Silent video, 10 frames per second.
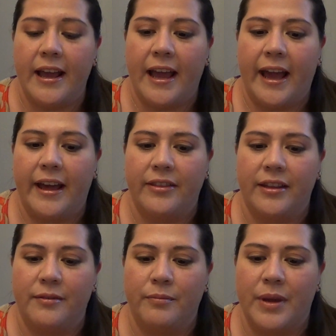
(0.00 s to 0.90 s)
and
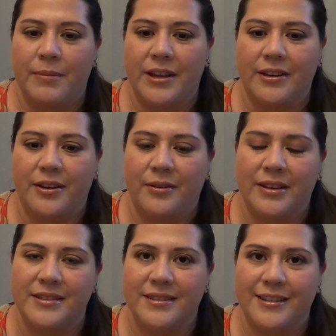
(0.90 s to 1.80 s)
then maybe, you know,
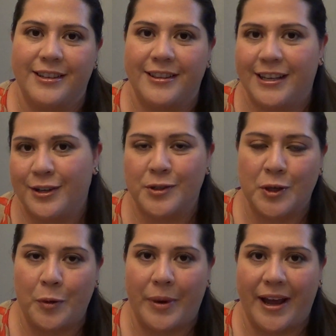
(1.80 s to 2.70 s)
as the years
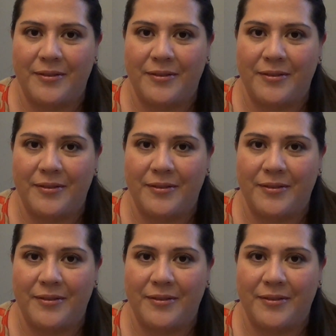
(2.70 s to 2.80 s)
go by,